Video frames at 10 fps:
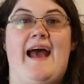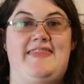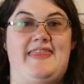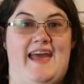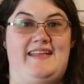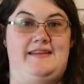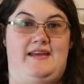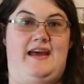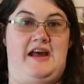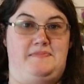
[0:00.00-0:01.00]
And then
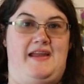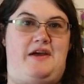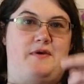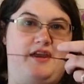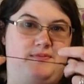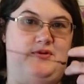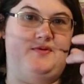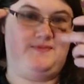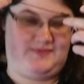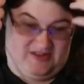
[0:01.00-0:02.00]
I'm now
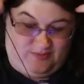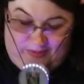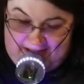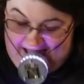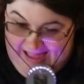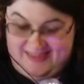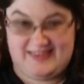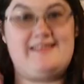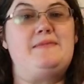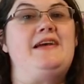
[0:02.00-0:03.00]
able to wear
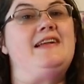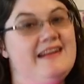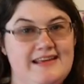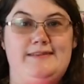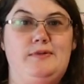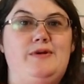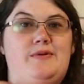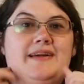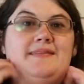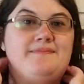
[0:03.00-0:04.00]
the slightly
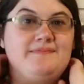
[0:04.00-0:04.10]
smaller one.